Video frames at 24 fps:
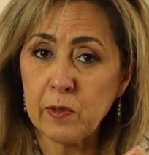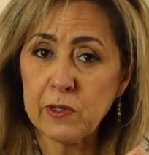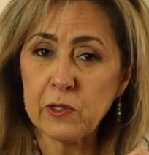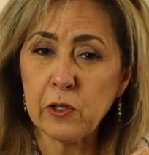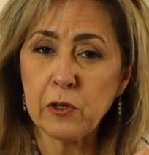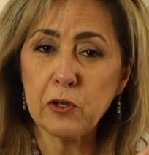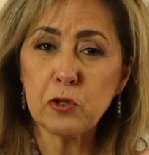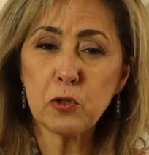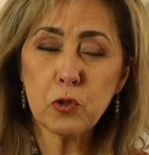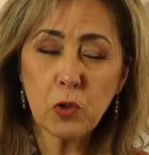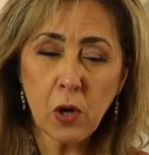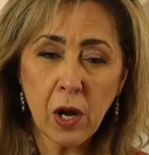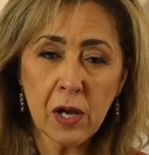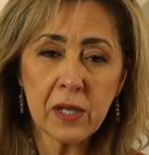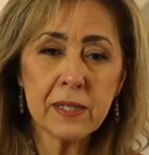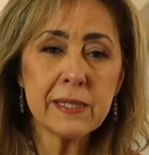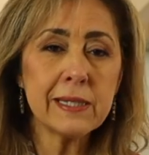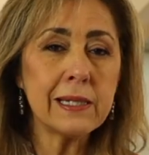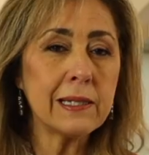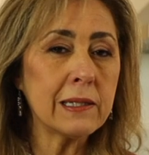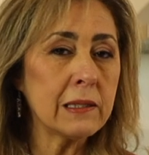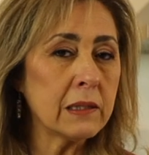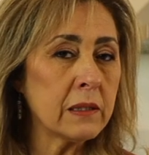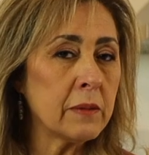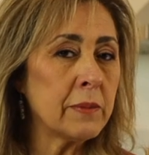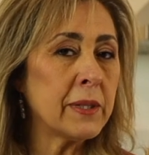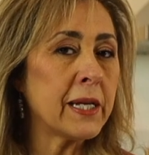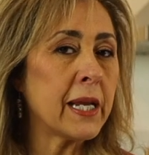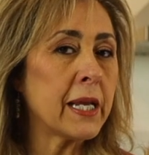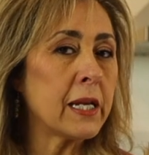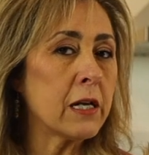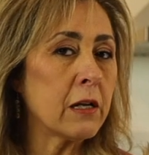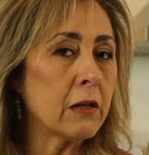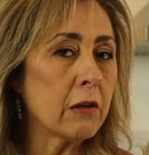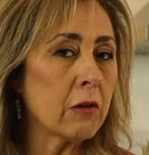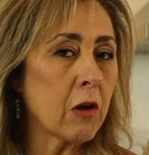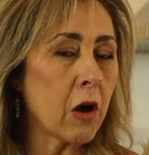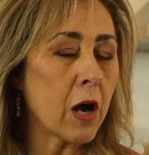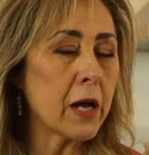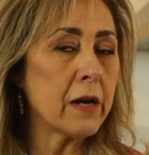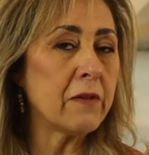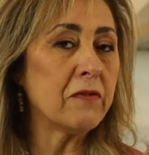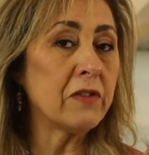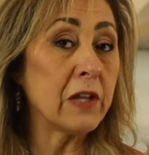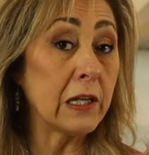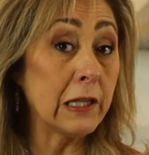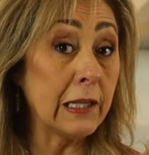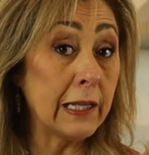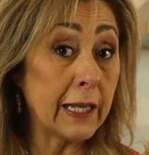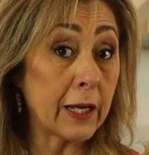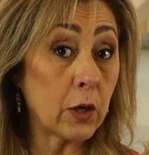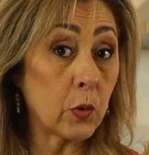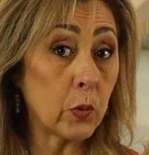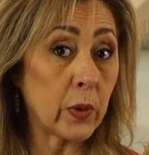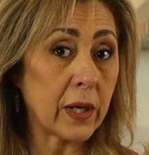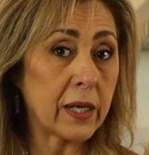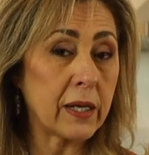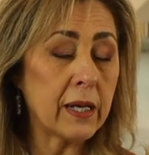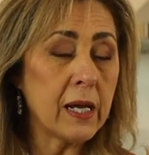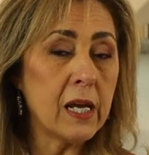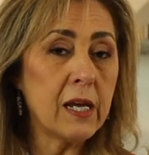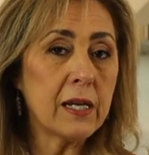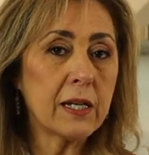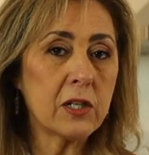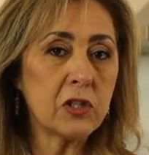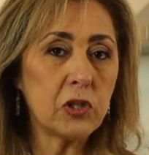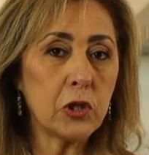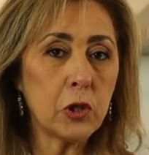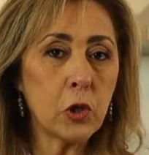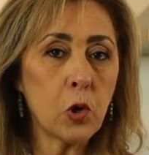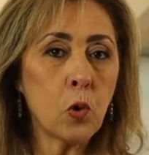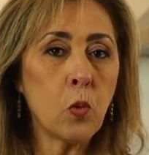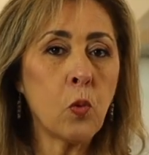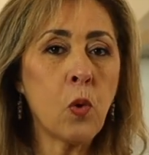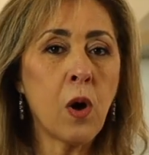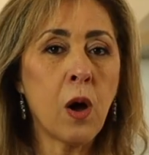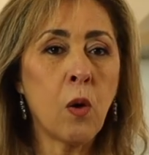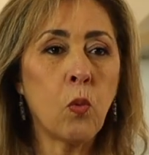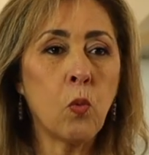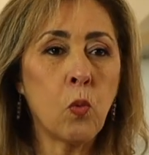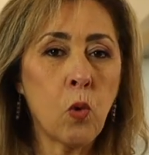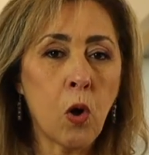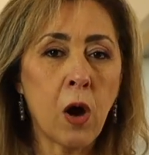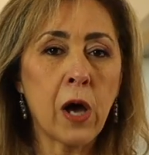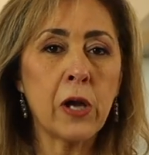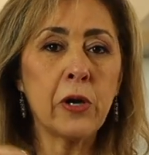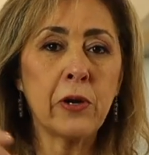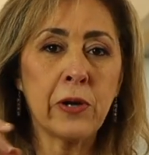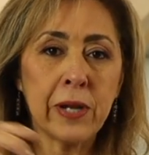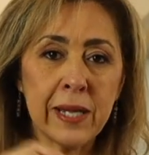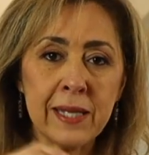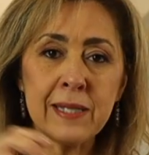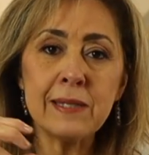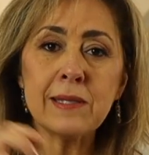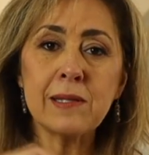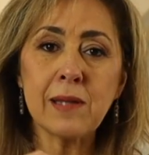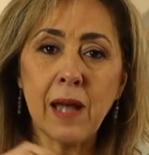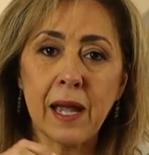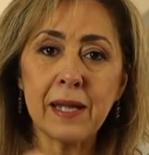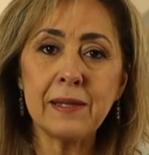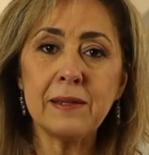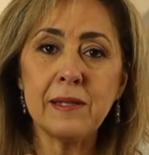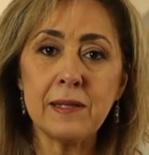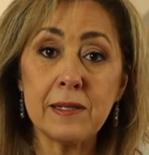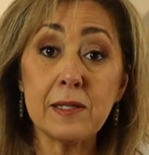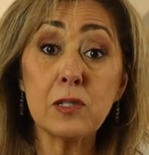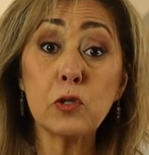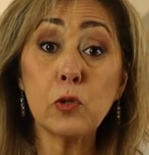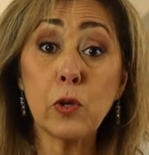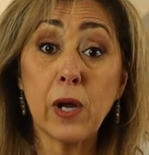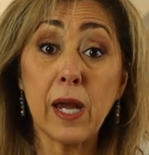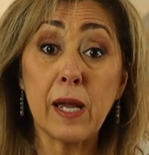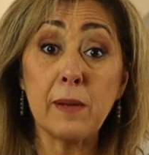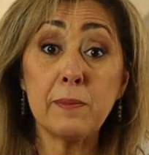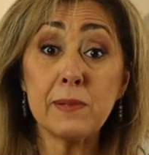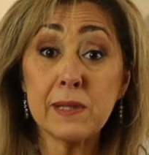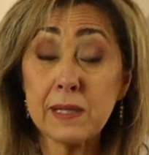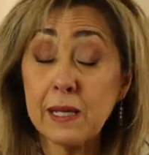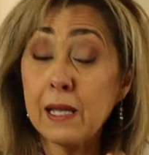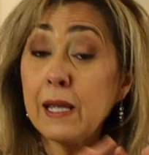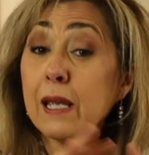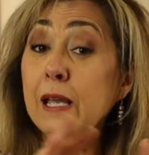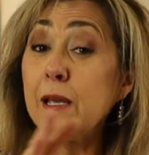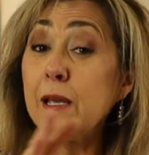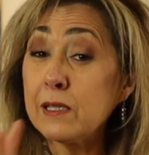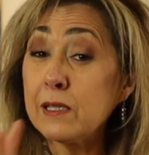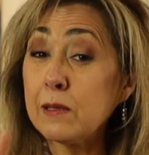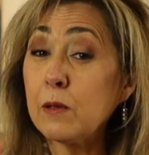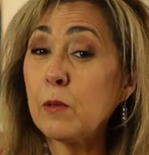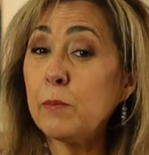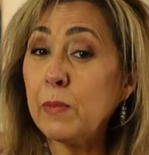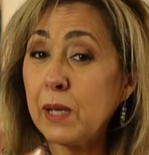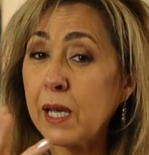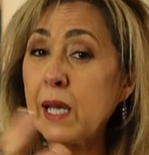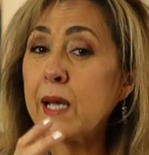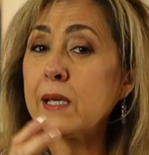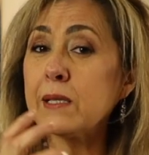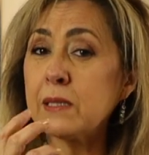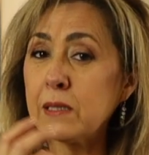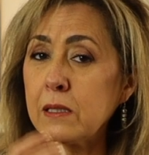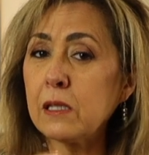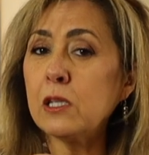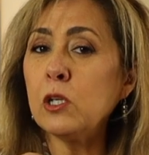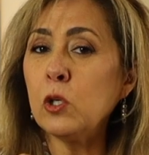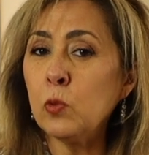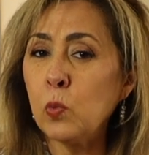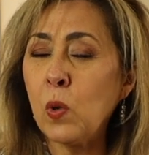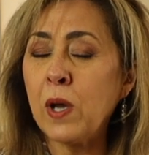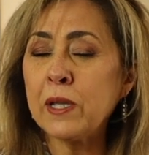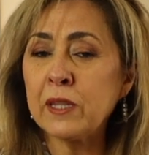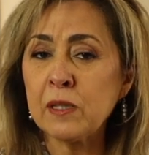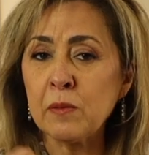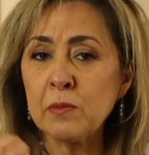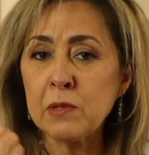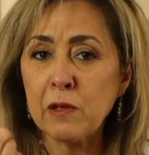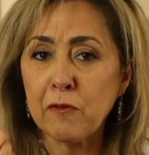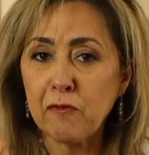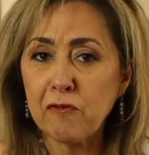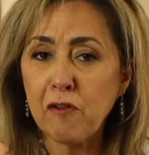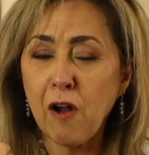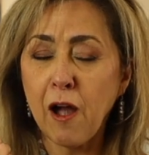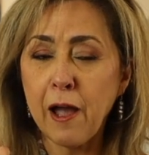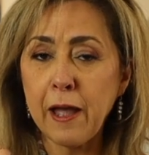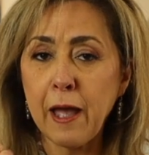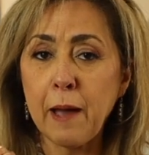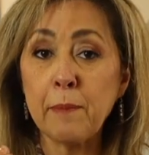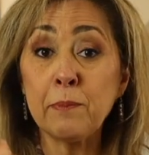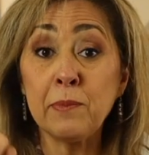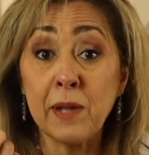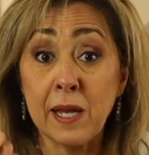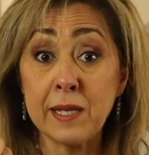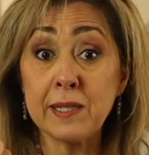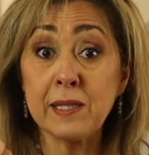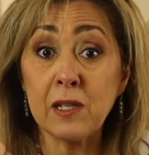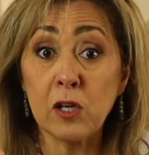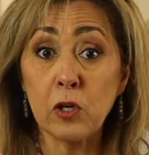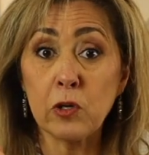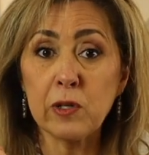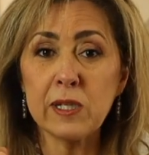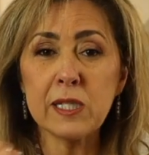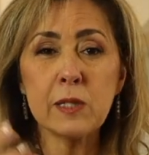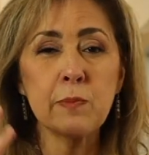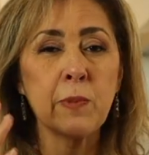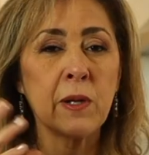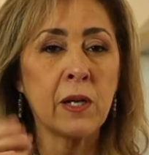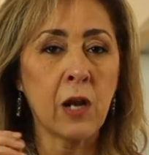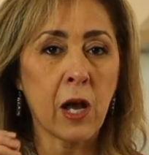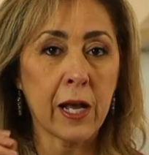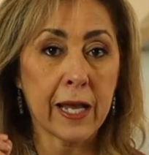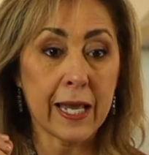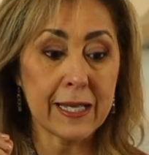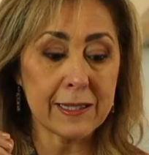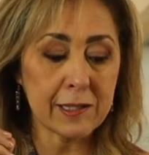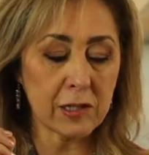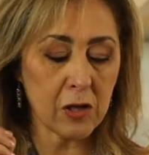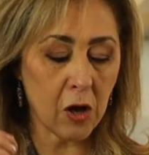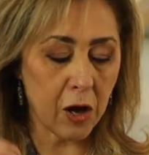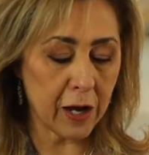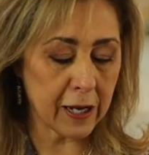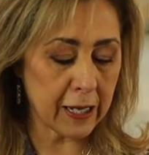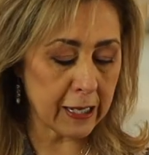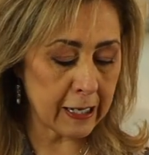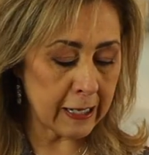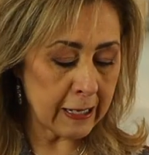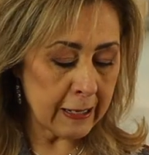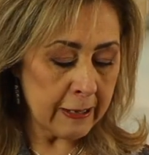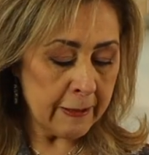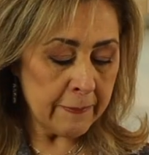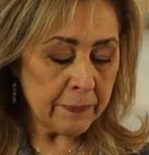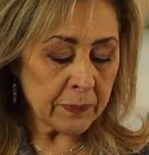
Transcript: So you're trying to eliminate a lot of the liquid, because you don't want water inside these crepes, because you want them to fry up nice and crisp and not get soggy.